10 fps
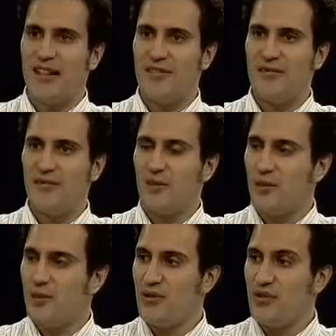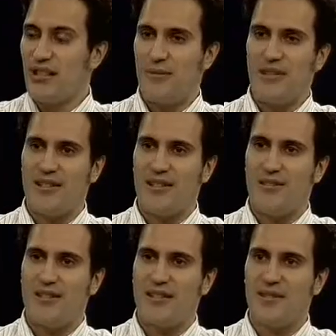a lot of pollution coming
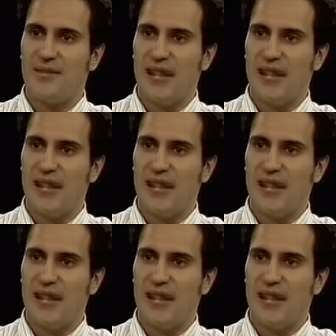into the U.S.